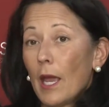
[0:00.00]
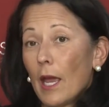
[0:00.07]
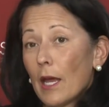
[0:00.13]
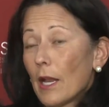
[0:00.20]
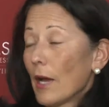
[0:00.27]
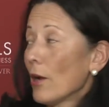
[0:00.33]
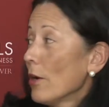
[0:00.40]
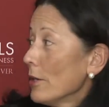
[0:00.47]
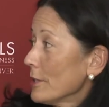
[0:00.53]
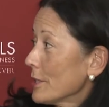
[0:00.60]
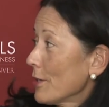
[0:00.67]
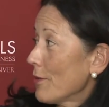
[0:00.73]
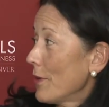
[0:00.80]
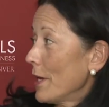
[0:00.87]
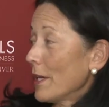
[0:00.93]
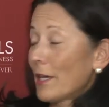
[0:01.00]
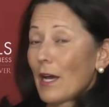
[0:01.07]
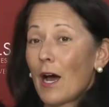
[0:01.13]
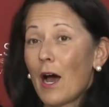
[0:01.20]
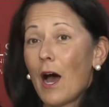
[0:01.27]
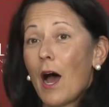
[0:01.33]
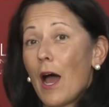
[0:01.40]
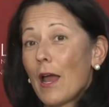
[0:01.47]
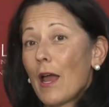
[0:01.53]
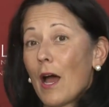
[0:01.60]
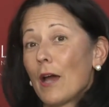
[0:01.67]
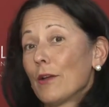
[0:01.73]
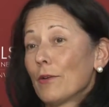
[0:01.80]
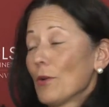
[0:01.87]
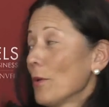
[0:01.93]
And I also think,
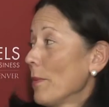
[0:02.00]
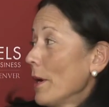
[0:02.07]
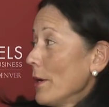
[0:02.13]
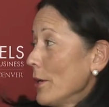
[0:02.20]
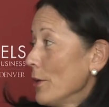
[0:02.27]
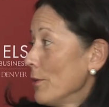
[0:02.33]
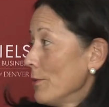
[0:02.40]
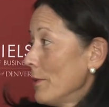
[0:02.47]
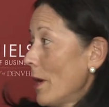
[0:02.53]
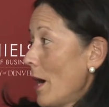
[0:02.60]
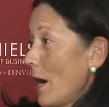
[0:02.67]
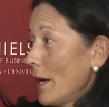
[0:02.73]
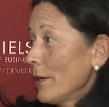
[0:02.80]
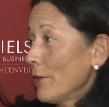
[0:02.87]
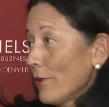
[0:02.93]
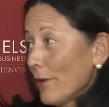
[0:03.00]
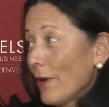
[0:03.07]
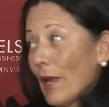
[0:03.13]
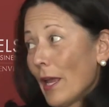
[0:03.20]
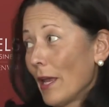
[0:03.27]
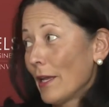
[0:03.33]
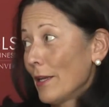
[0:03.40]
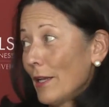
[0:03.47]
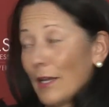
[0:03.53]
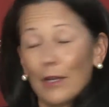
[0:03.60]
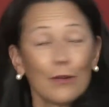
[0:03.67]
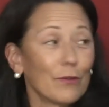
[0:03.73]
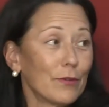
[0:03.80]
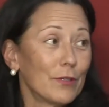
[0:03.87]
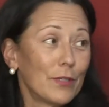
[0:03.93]
I don't know about you, Don, or Andy, or